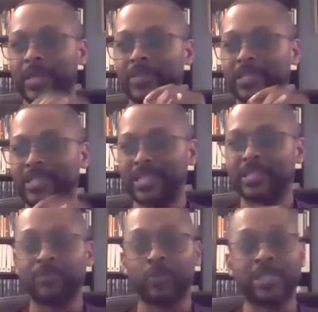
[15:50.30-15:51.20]
The
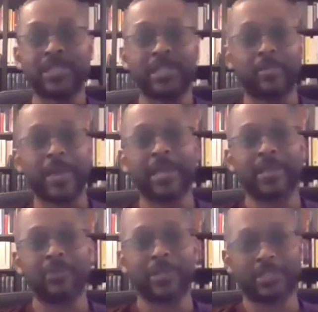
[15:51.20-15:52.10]
sense of what is idiomatic
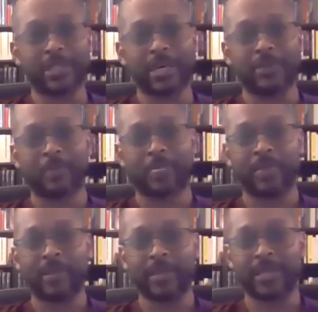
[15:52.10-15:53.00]
and what is not.
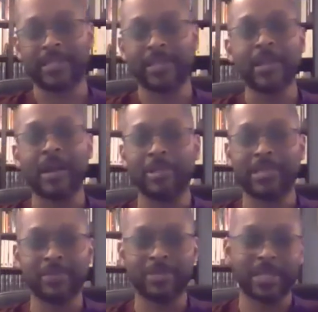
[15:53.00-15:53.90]
I can't tell you how many
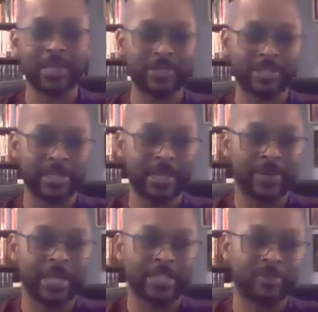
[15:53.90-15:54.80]
times in language study I
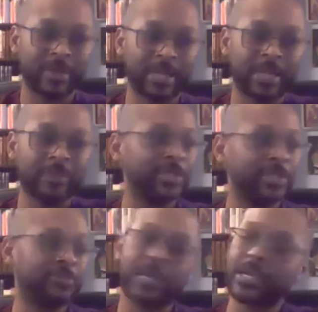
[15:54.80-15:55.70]
would ask one of my language
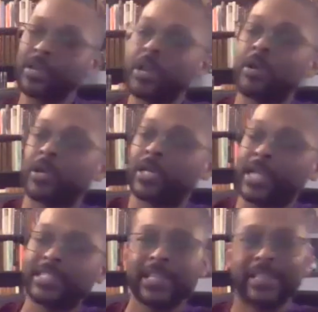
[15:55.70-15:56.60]
teachers, hey, can
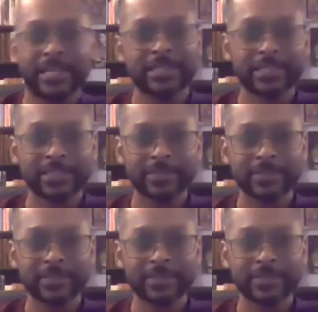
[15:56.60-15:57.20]
I say this?